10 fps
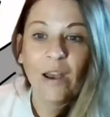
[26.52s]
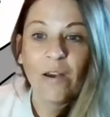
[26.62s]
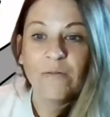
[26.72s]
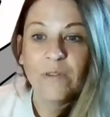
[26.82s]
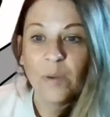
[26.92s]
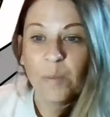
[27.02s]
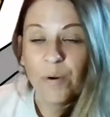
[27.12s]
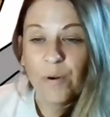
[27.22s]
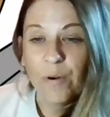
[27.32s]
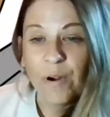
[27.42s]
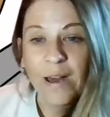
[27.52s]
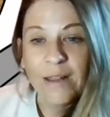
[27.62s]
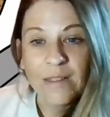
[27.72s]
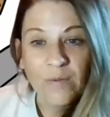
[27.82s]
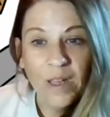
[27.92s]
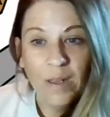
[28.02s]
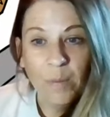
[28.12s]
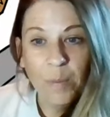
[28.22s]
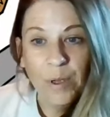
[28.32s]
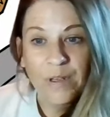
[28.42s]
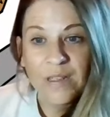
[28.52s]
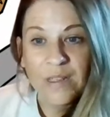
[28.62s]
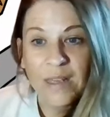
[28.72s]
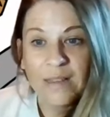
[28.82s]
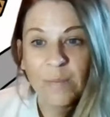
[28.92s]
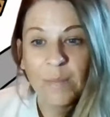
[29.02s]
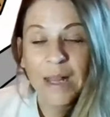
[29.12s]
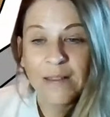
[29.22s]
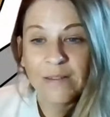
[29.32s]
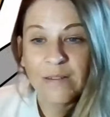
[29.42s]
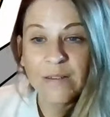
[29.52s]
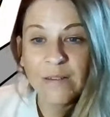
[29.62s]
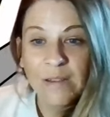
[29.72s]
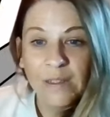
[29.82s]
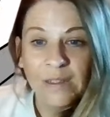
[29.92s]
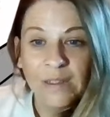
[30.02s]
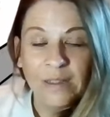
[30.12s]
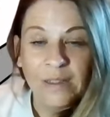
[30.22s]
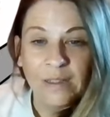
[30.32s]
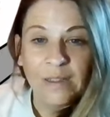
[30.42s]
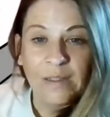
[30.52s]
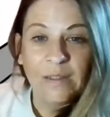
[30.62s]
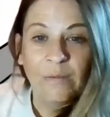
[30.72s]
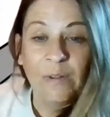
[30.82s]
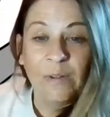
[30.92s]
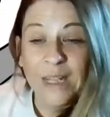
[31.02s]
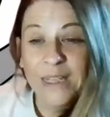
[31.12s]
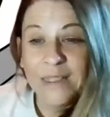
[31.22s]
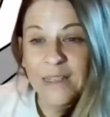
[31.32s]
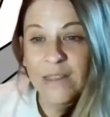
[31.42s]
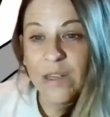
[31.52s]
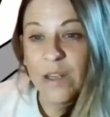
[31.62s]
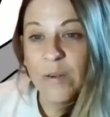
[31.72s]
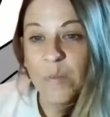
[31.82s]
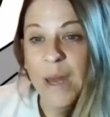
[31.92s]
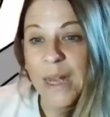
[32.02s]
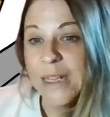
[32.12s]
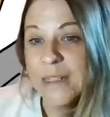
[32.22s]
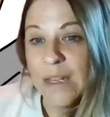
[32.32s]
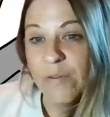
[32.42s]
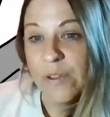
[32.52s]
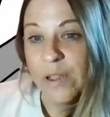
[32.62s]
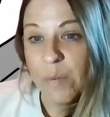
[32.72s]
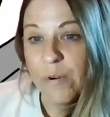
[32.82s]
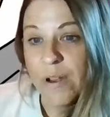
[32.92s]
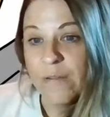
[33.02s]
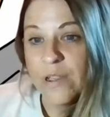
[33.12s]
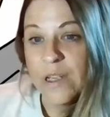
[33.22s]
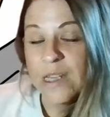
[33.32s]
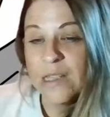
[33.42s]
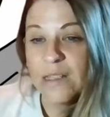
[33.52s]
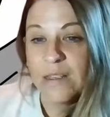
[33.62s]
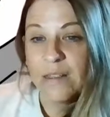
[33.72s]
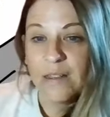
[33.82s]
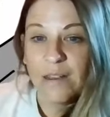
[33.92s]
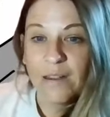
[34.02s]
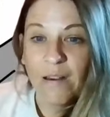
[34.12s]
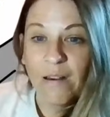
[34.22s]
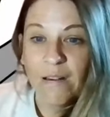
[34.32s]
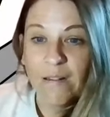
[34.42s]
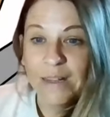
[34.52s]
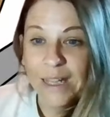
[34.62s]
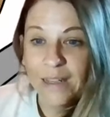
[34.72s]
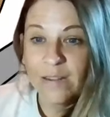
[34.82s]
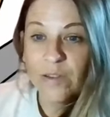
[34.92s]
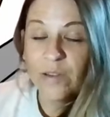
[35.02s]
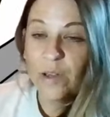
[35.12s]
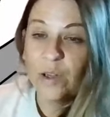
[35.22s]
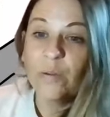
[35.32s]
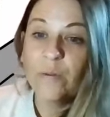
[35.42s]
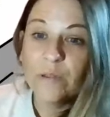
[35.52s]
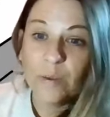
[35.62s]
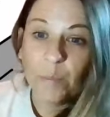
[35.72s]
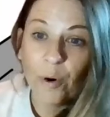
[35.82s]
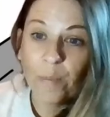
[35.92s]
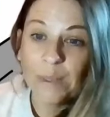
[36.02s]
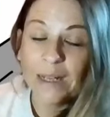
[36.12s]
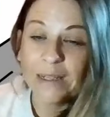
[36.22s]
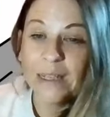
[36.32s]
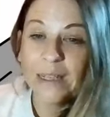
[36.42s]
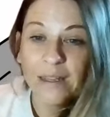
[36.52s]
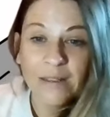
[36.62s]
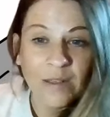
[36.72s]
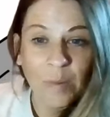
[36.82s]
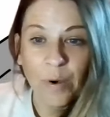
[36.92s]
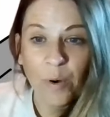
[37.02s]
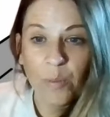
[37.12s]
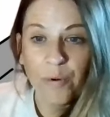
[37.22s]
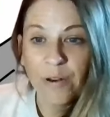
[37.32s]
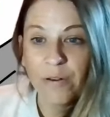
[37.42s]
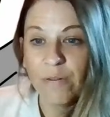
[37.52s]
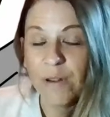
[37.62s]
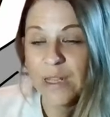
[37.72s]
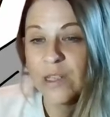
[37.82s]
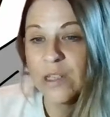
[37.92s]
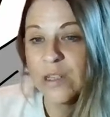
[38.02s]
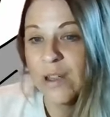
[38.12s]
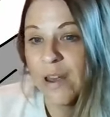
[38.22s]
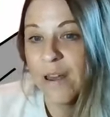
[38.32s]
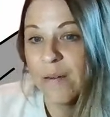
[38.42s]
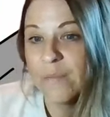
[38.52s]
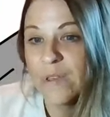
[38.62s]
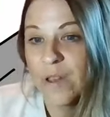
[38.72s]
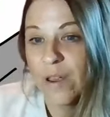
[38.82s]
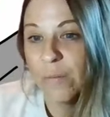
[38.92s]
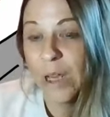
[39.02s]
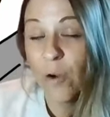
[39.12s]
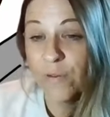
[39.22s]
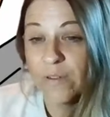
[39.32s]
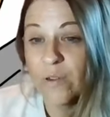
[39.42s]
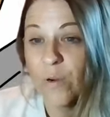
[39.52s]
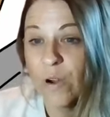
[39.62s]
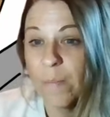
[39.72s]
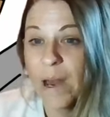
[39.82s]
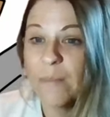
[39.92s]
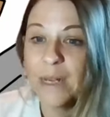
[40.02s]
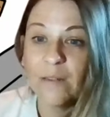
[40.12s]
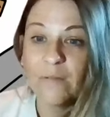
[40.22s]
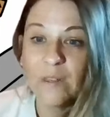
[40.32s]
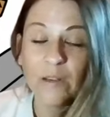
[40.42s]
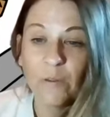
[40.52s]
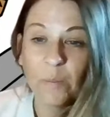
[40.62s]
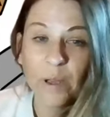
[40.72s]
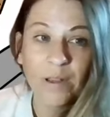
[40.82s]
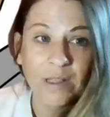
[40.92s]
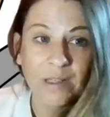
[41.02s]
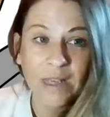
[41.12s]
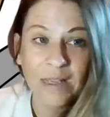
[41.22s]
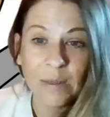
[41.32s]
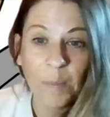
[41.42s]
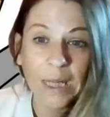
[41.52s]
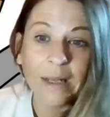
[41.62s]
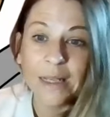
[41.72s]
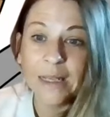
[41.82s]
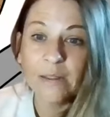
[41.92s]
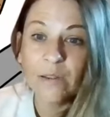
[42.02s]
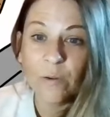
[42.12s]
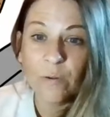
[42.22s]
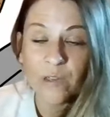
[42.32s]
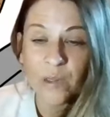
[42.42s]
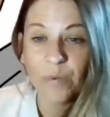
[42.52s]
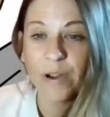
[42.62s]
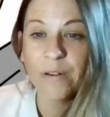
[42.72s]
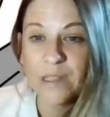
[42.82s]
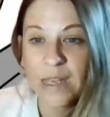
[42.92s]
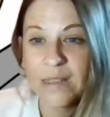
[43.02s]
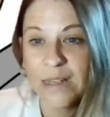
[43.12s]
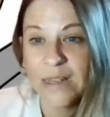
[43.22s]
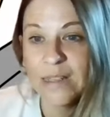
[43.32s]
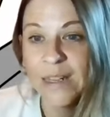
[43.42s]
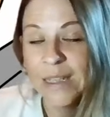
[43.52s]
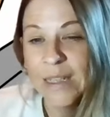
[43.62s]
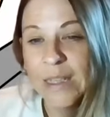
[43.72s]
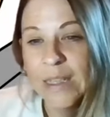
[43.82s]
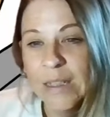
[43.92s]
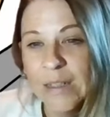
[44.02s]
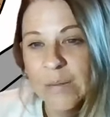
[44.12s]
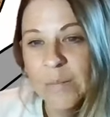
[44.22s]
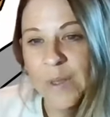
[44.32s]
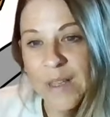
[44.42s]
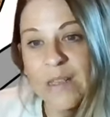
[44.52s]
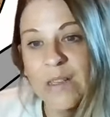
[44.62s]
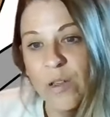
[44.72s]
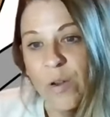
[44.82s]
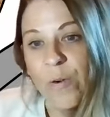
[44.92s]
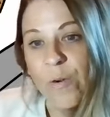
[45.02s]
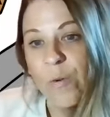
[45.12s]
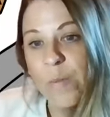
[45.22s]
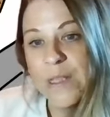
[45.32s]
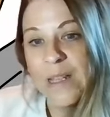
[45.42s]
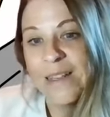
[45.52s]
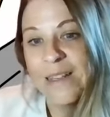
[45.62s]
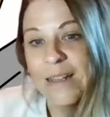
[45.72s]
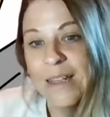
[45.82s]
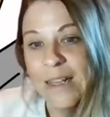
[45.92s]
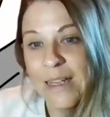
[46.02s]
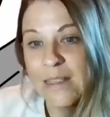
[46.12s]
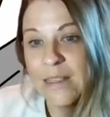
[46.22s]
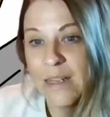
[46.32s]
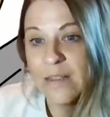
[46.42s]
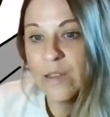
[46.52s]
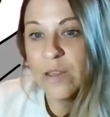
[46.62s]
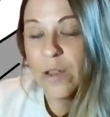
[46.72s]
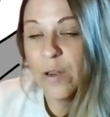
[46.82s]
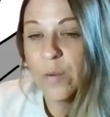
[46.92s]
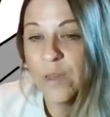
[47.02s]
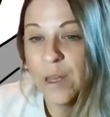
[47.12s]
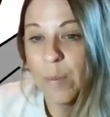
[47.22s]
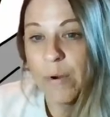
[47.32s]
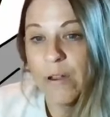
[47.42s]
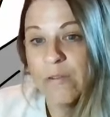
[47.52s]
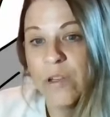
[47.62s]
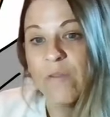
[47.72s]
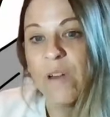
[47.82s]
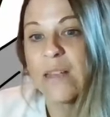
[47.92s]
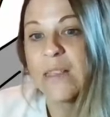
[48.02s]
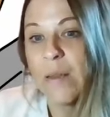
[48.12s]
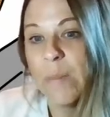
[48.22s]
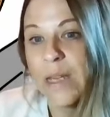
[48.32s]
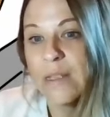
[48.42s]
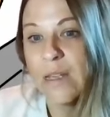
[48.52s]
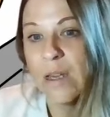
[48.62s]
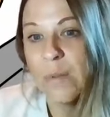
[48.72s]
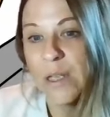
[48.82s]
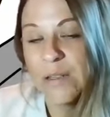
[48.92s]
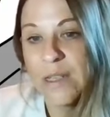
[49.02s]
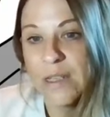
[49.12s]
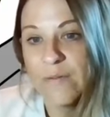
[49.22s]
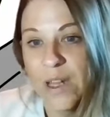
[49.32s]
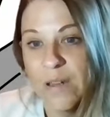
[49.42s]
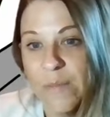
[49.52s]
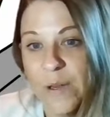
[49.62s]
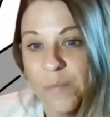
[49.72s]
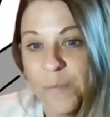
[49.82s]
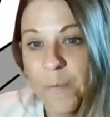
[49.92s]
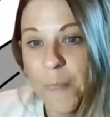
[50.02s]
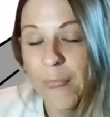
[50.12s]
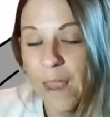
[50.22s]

their own support and develop person-centered plans. We've leaned into many different approaches that are linked to support planning and support brokerage. So we often talk about many of the different person-centered planning tools and processes. But this tool particularly leans into the approach of asset-based community development.